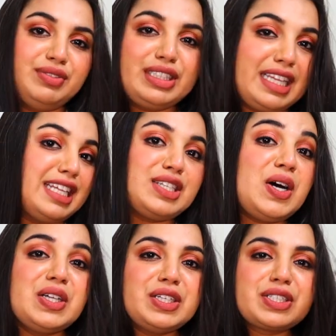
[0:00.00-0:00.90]
that's
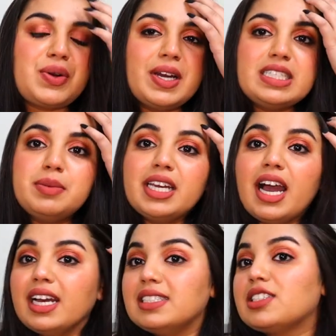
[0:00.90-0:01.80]
all there's going to be.
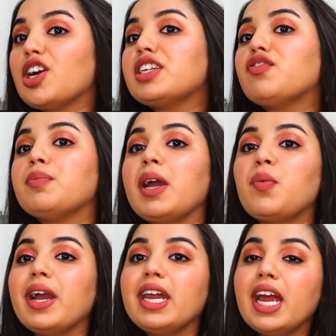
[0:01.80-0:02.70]
I checked for my
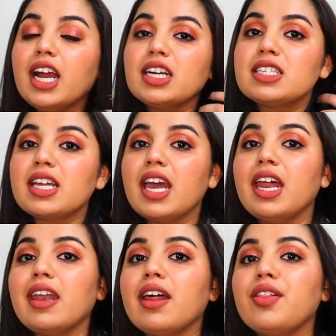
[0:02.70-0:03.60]
white hairs
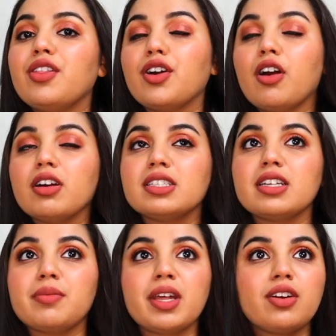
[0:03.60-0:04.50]
and there are
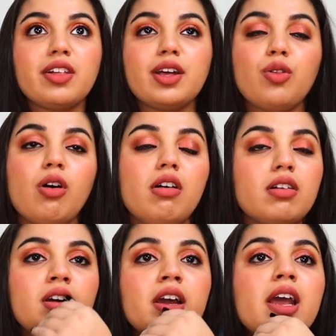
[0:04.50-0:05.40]
some that are like
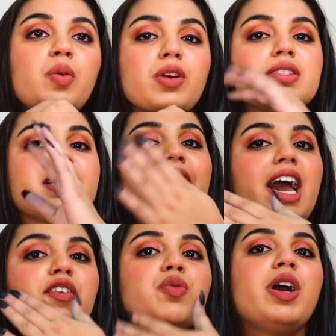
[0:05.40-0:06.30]
long where it's like
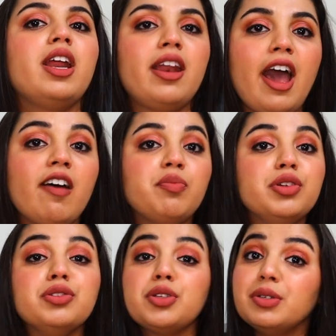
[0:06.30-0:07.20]
half white and half
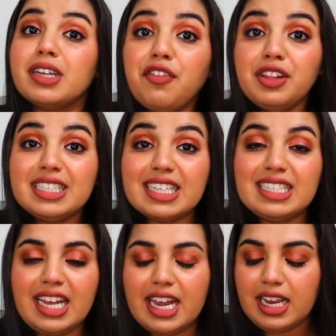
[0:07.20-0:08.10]
blue. So it definitely did
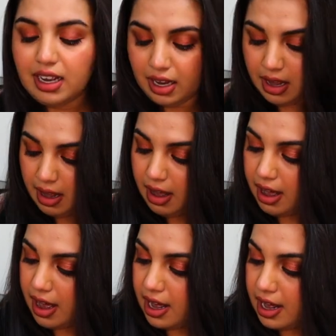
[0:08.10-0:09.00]
take
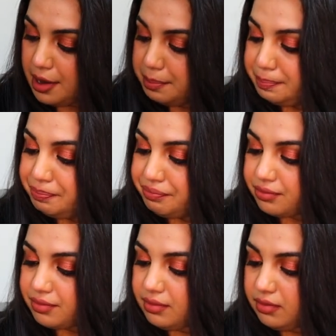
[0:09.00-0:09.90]

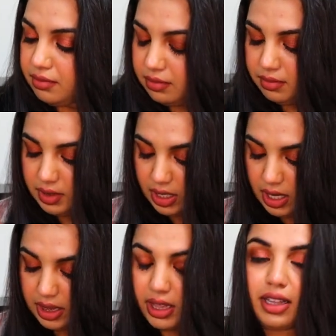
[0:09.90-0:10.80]

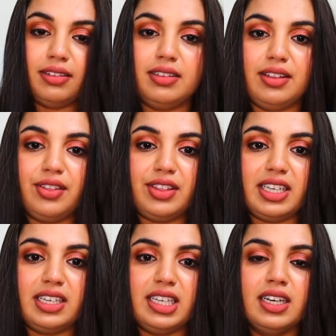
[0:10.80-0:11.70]

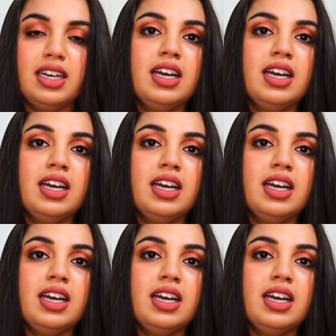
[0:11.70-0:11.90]
the